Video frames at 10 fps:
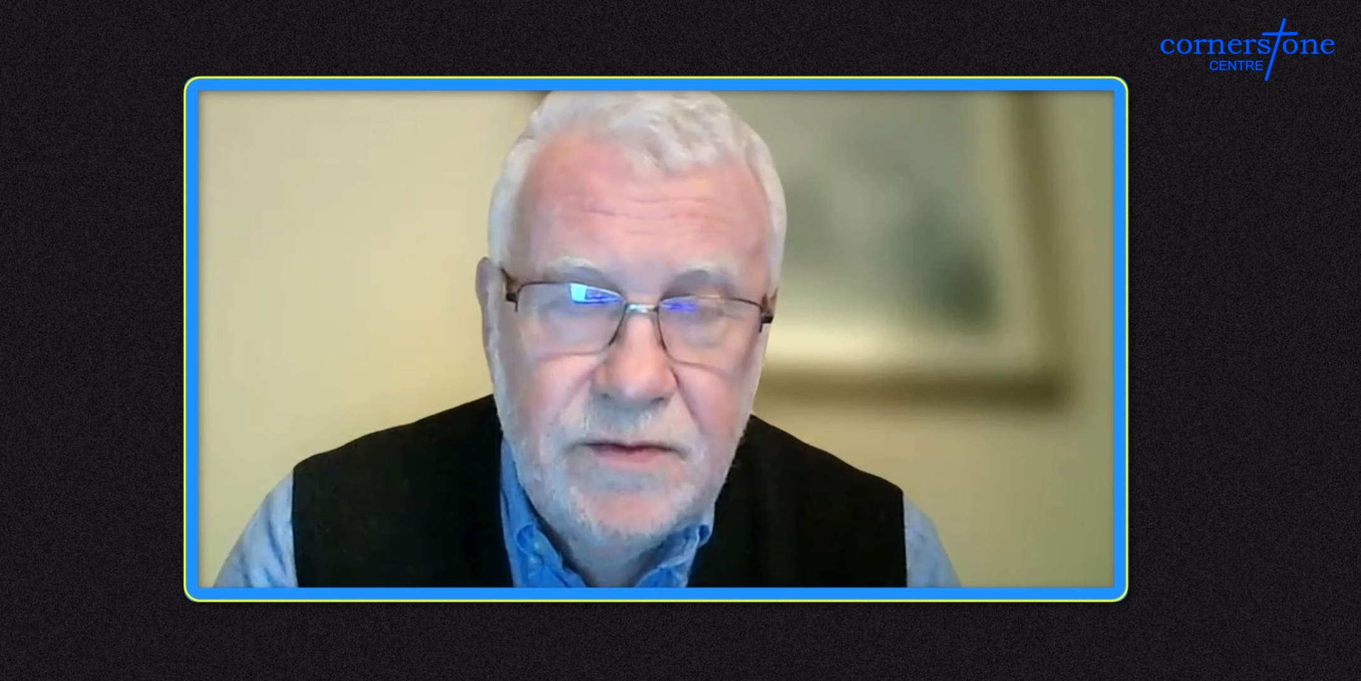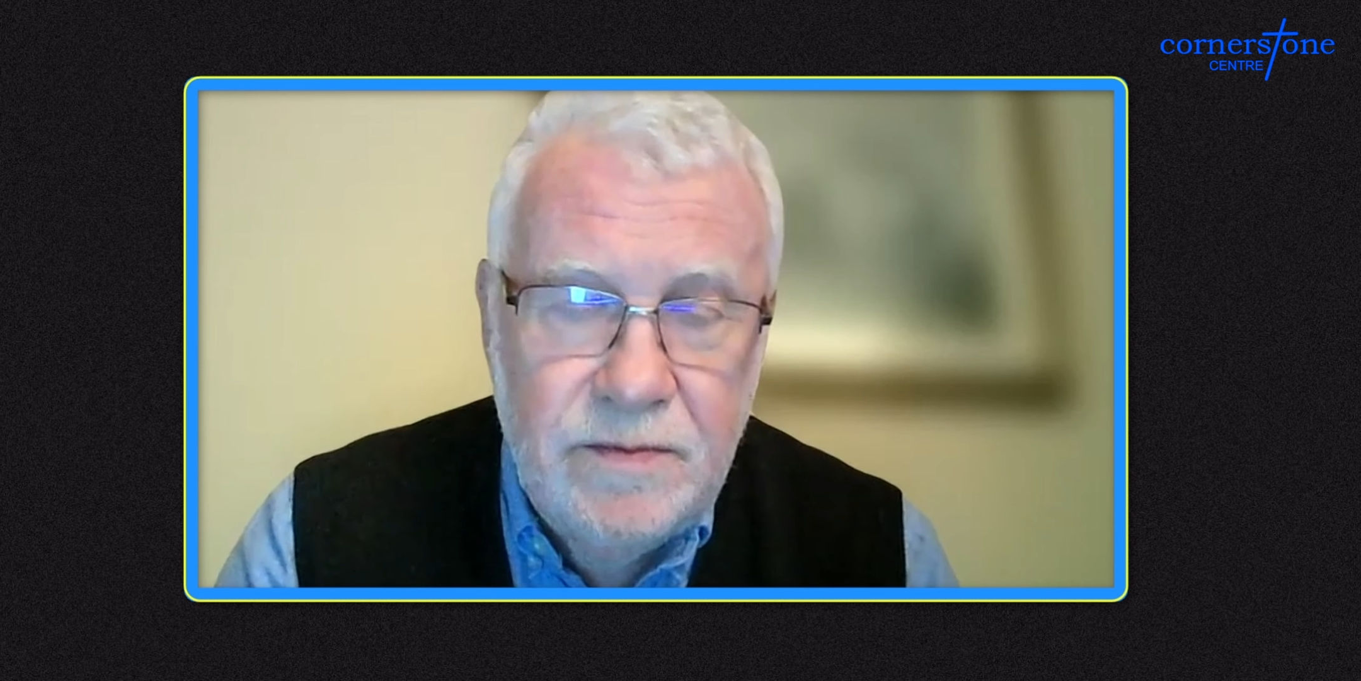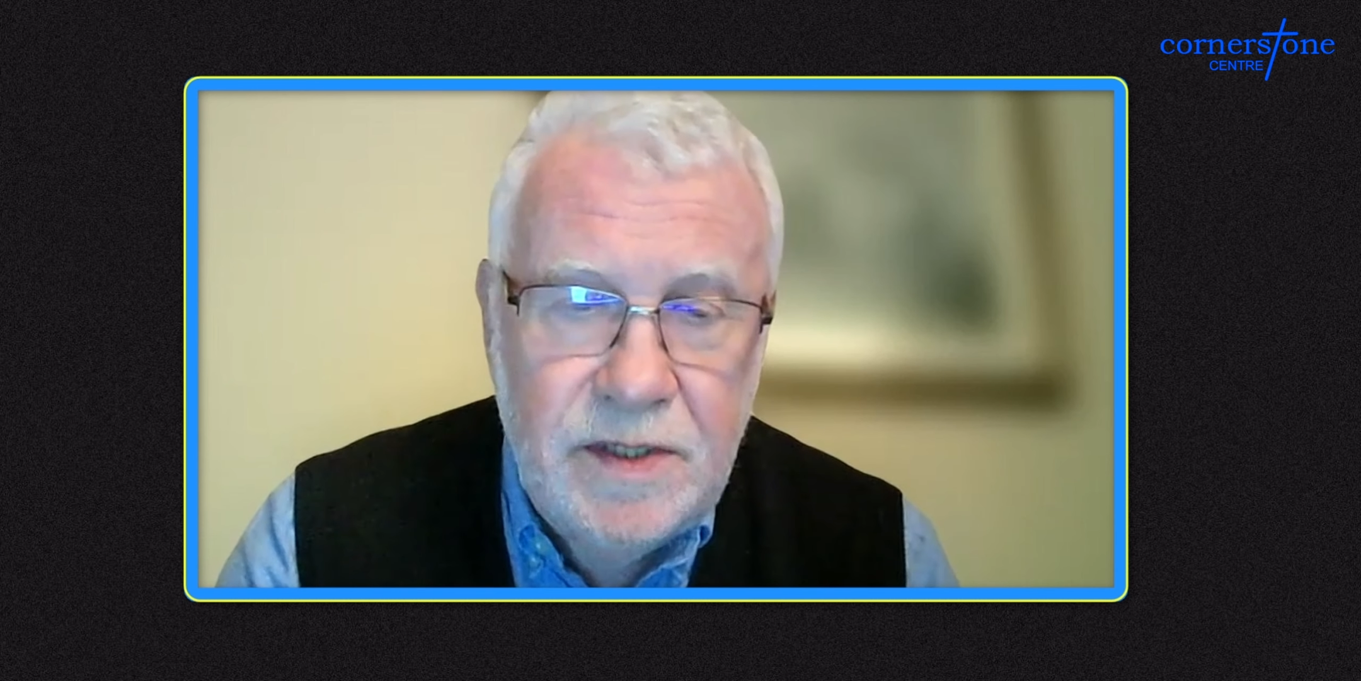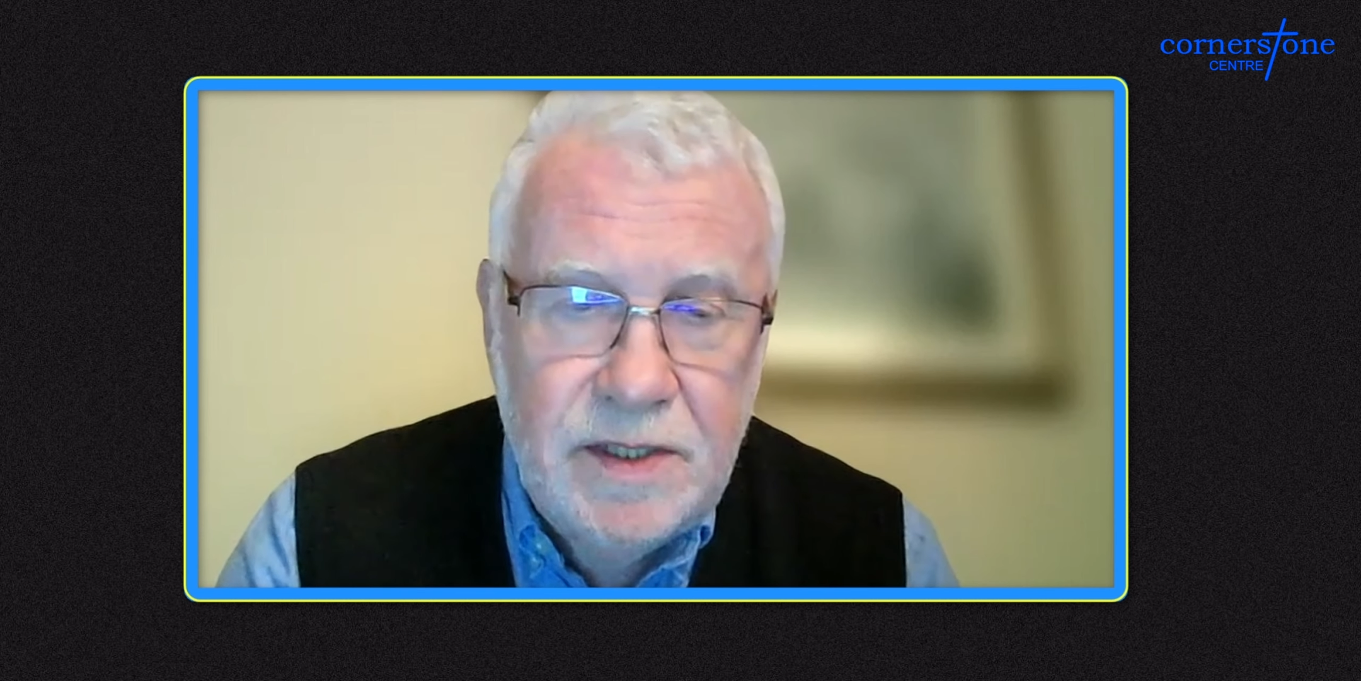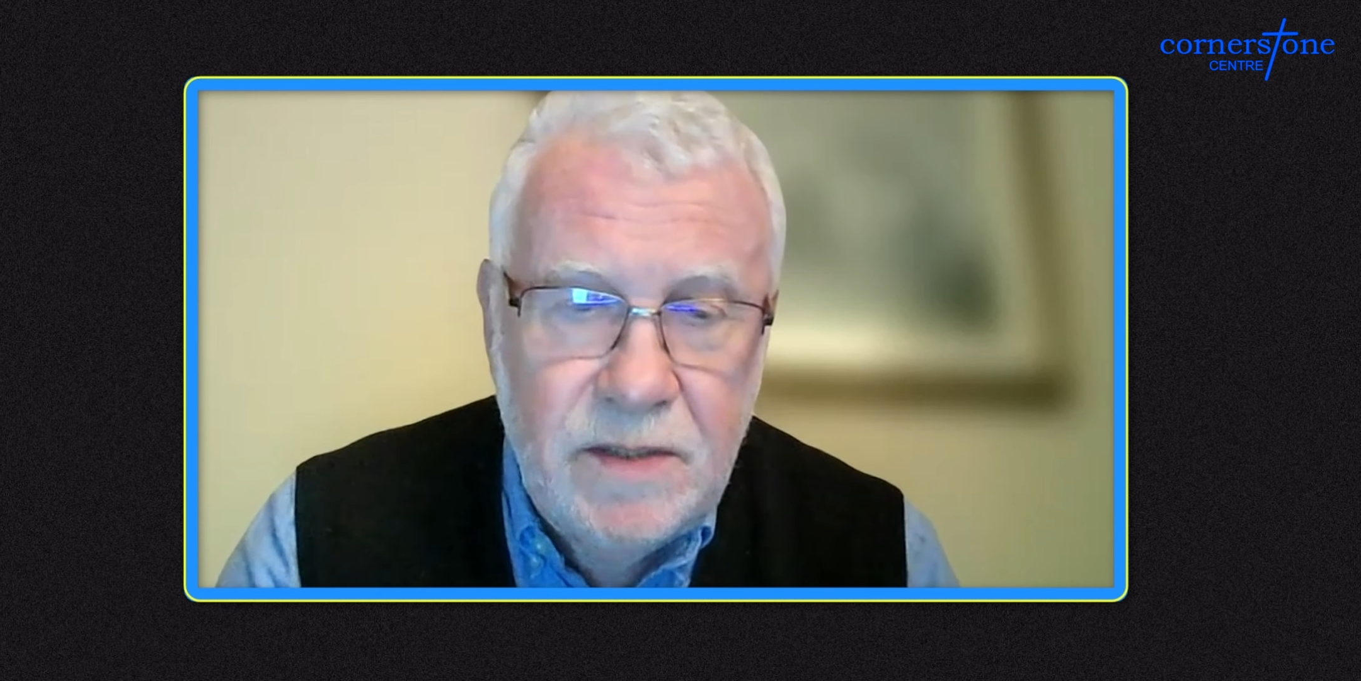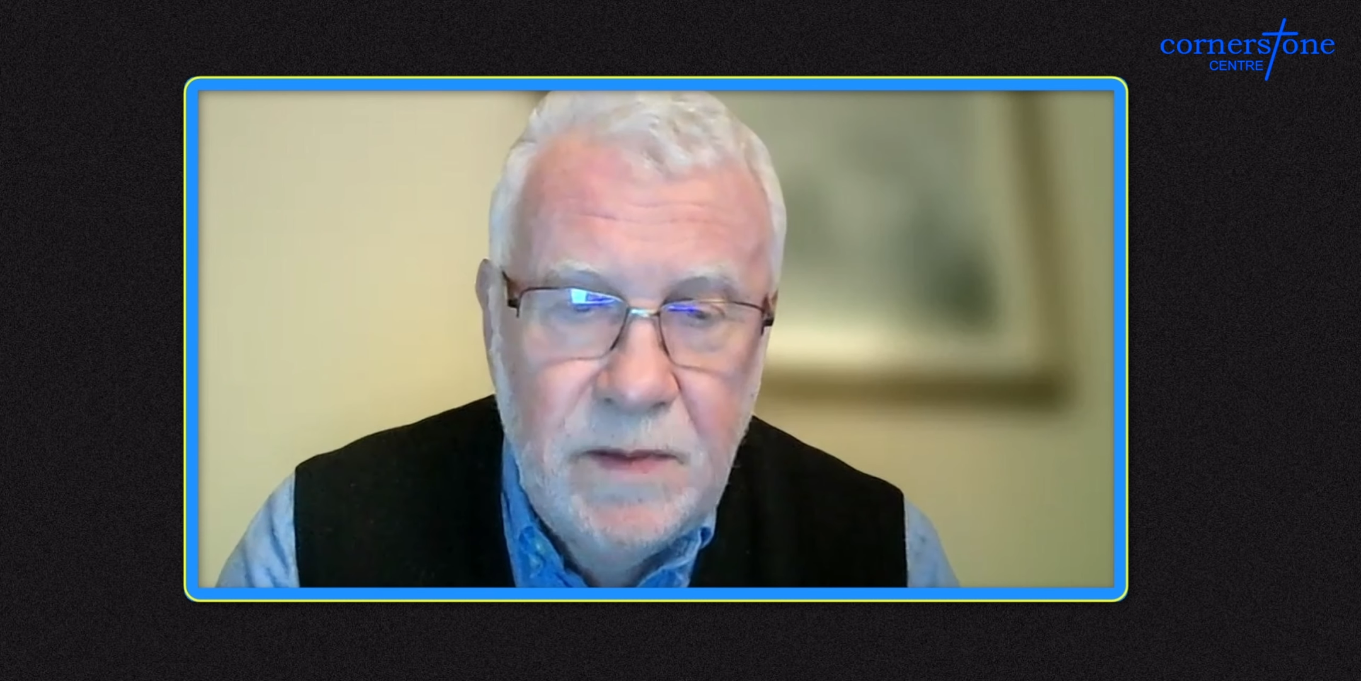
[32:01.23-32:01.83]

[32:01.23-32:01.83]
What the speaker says: from Mr.